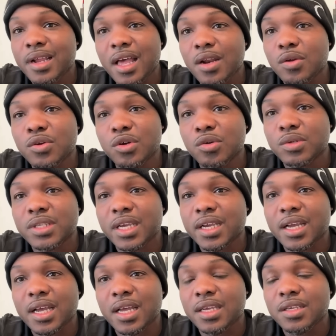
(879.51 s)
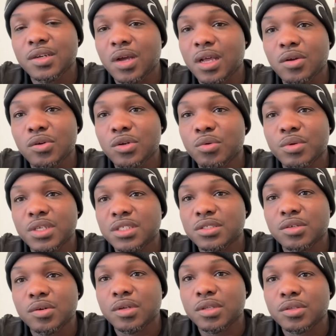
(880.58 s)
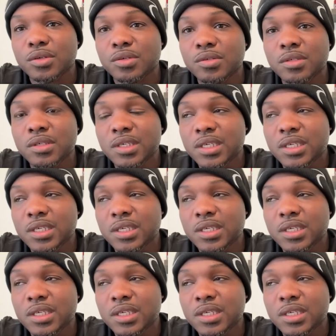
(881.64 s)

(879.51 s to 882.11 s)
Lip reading: I don't know what that guy, you know, I don't know what he's going through.